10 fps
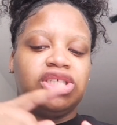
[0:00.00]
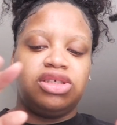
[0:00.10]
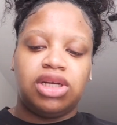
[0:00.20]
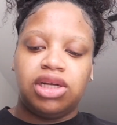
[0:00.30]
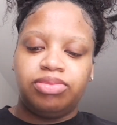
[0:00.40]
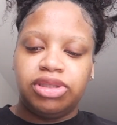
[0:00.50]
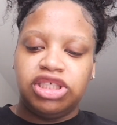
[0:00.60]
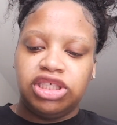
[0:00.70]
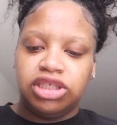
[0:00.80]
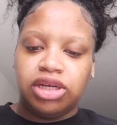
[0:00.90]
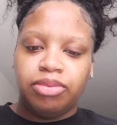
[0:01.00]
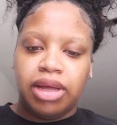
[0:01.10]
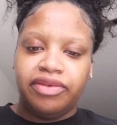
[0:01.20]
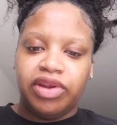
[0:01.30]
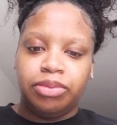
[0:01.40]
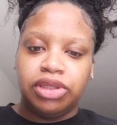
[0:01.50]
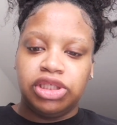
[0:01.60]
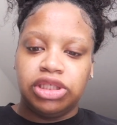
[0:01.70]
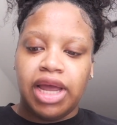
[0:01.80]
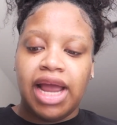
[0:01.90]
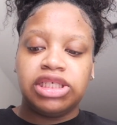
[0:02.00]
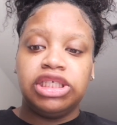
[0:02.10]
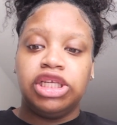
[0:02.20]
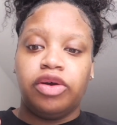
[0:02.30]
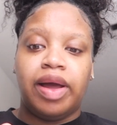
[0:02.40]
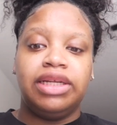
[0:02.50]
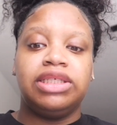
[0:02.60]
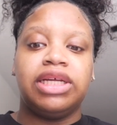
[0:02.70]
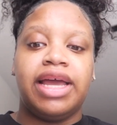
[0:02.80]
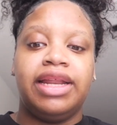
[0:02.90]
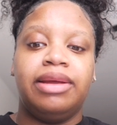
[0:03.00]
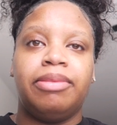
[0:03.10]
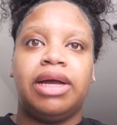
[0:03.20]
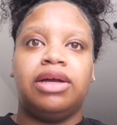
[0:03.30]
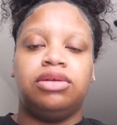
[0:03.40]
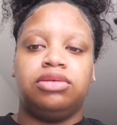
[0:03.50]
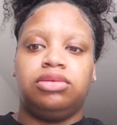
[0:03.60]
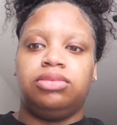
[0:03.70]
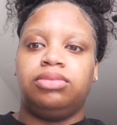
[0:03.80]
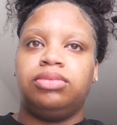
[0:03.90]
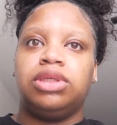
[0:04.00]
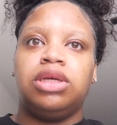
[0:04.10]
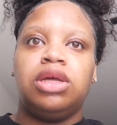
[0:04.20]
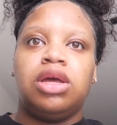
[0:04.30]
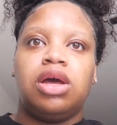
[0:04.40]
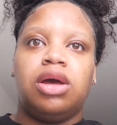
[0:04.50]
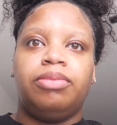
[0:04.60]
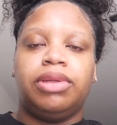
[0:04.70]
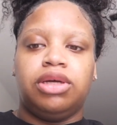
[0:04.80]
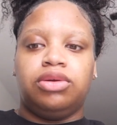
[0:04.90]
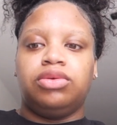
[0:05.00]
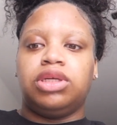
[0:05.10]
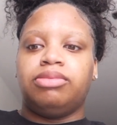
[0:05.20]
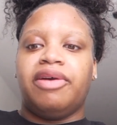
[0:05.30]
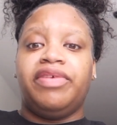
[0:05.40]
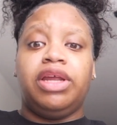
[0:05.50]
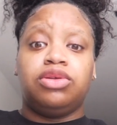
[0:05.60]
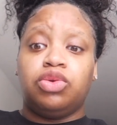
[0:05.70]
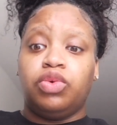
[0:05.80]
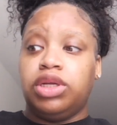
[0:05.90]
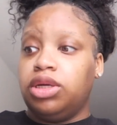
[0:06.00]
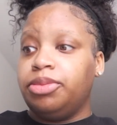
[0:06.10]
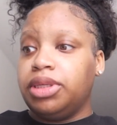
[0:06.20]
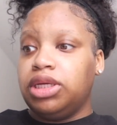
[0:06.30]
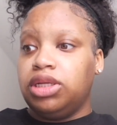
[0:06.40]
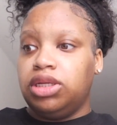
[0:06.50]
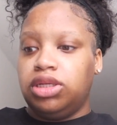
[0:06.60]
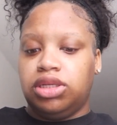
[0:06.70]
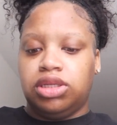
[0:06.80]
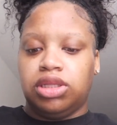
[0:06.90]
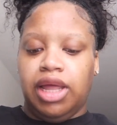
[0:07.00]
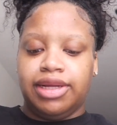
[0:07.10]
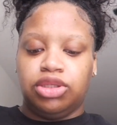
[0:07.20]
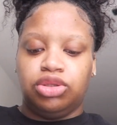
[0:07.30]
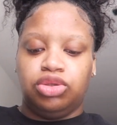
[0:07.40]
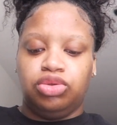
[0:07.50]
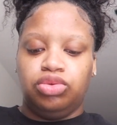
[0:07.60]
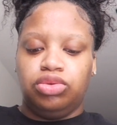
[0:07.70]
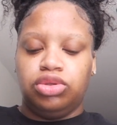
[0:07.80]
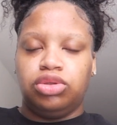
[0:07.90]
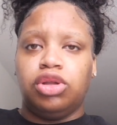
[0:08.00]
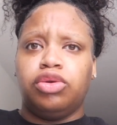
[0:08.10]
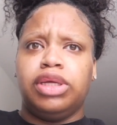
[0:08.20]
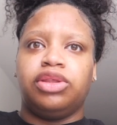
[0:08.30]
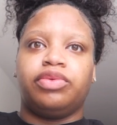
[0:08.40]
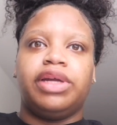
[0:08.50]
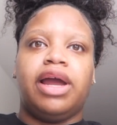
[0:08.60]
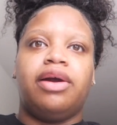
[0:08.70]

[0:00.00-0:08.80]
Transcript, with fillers: Should I push it? I'm probably gonna push it. Actually, no. I need to edit my um upload because my video's going up in like two, no, in three